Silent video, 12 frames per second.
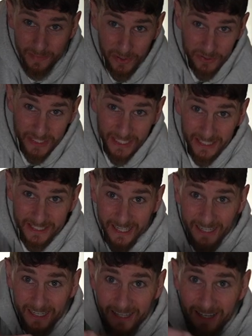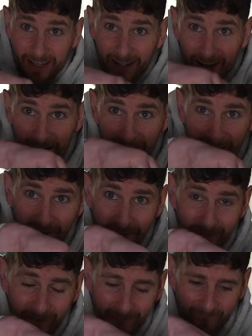booties.
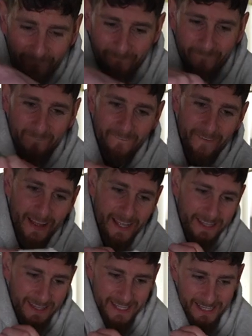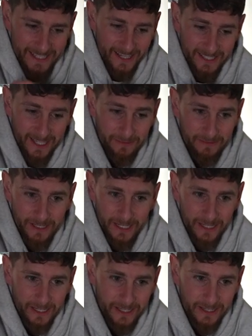Oh, these are
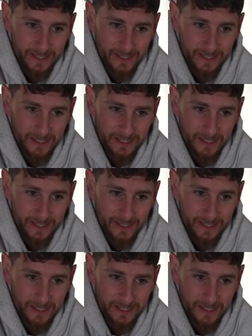something.